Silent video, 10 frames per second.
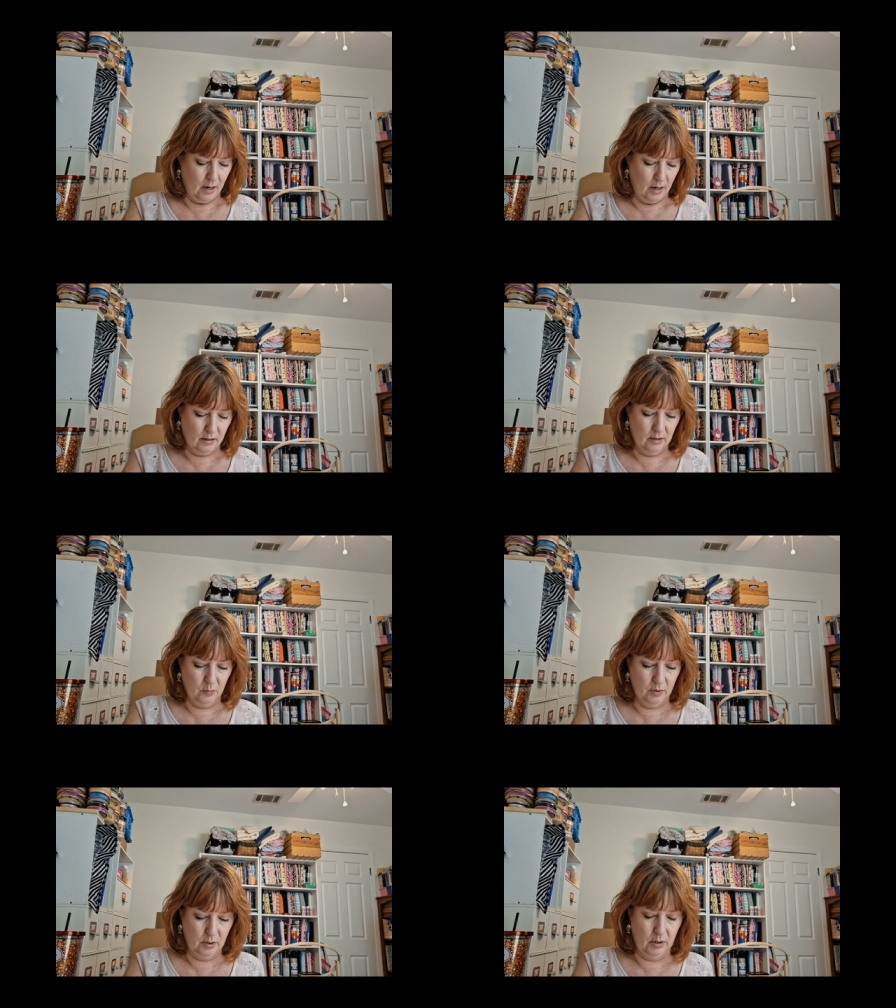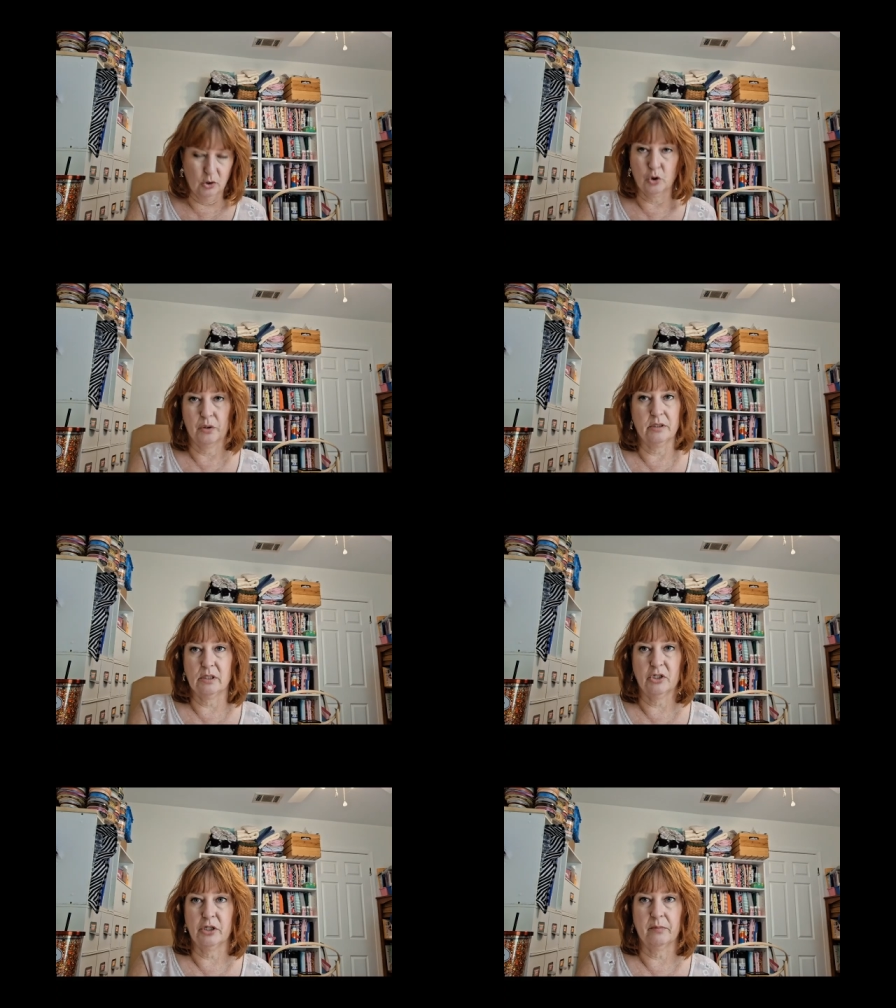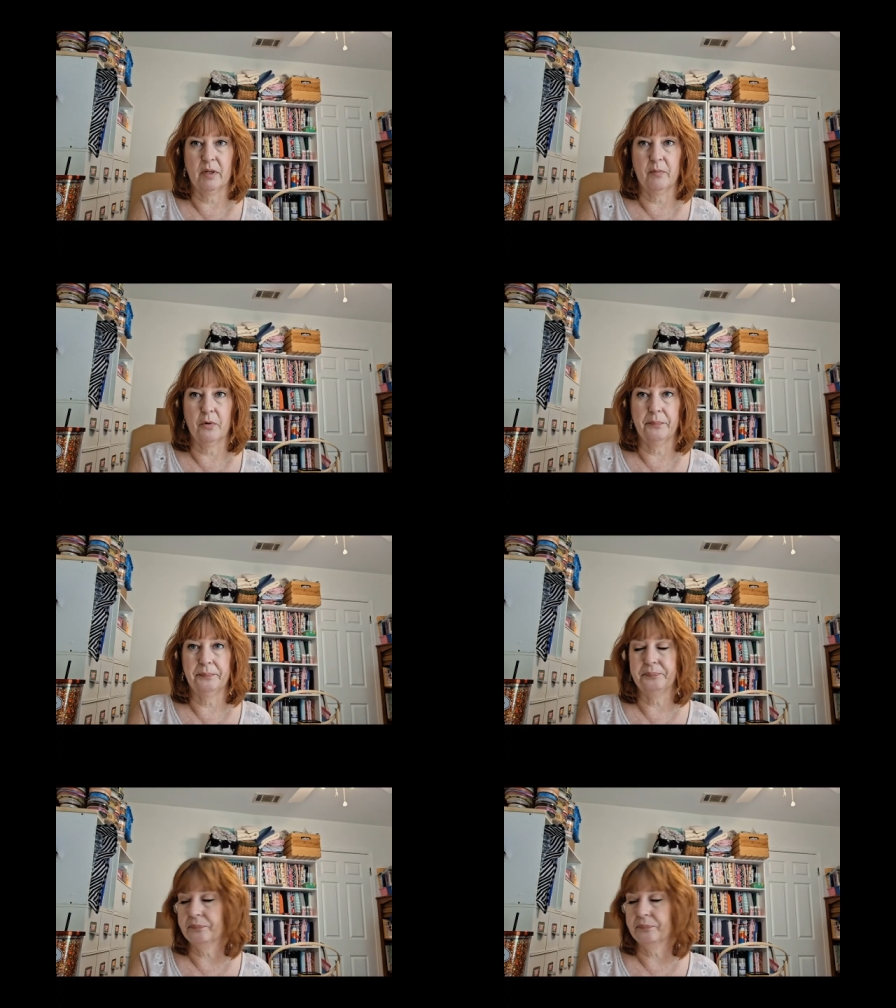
I don't really enjoy stitching people.